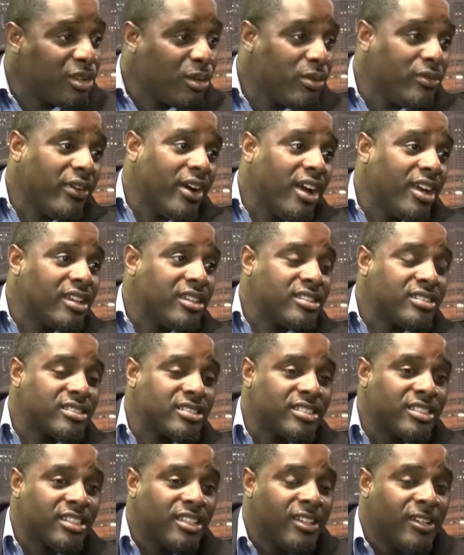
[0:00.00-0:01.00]

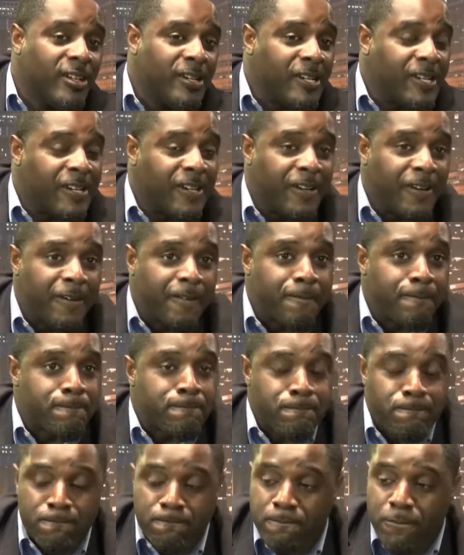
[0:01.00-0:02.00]
violence,
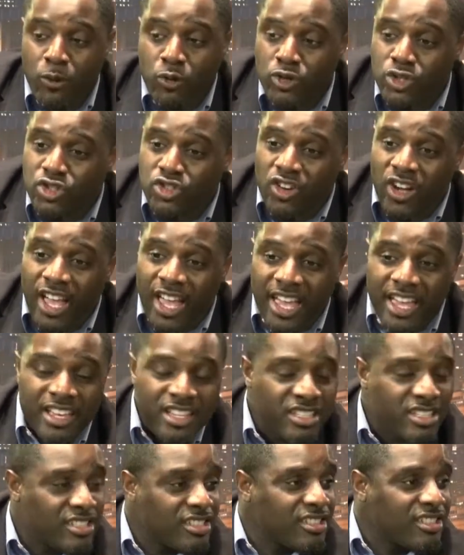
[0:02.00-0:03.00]
no
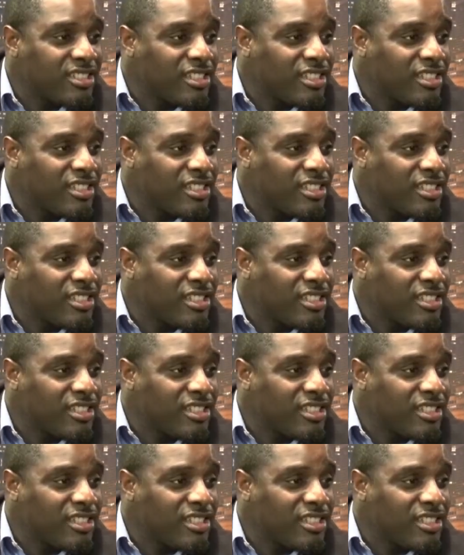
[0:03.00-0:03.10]
trash and